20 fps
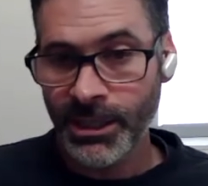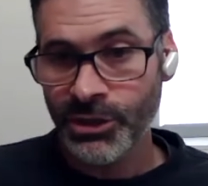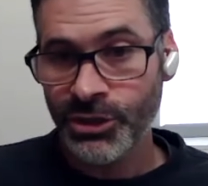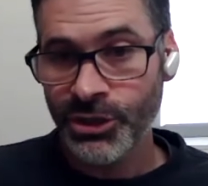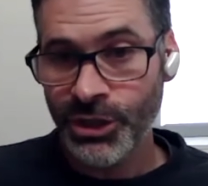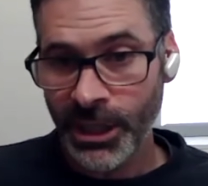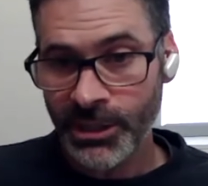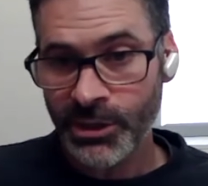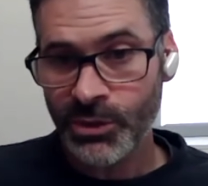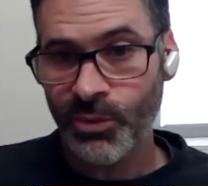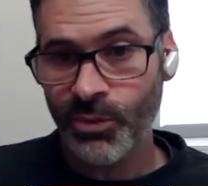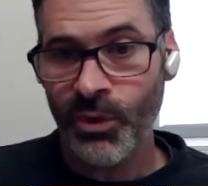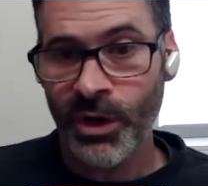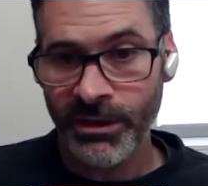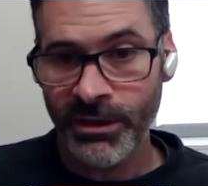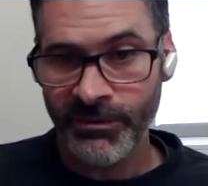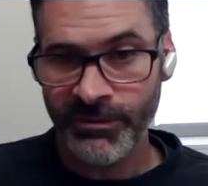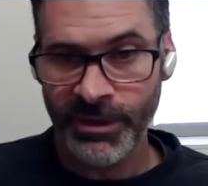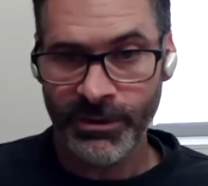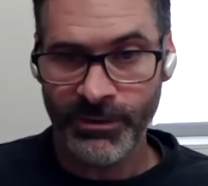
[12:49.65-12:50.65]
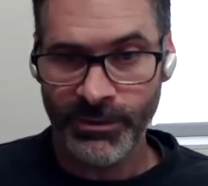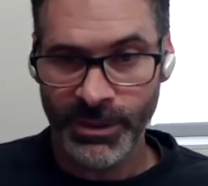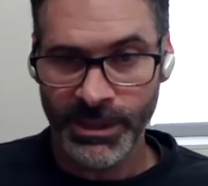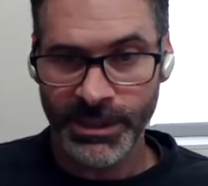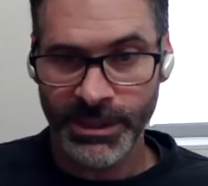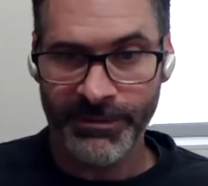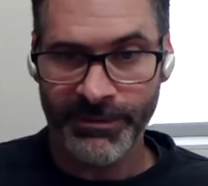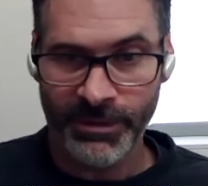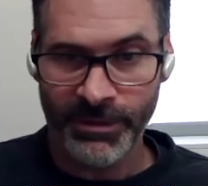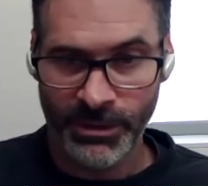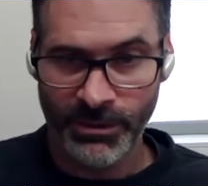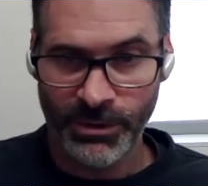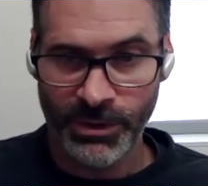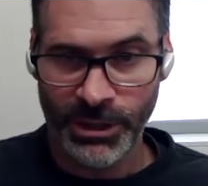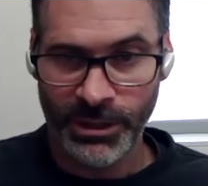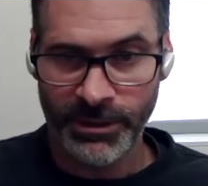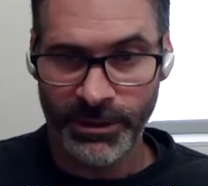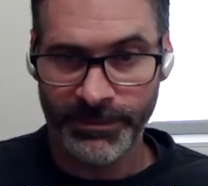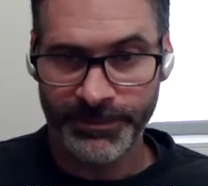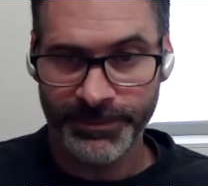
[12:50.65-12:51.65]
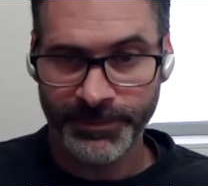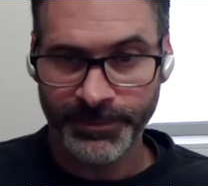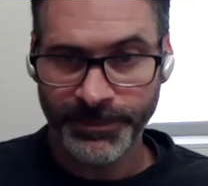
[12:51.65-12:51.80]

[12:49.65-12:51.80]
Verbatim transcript: Just one of those is evolution.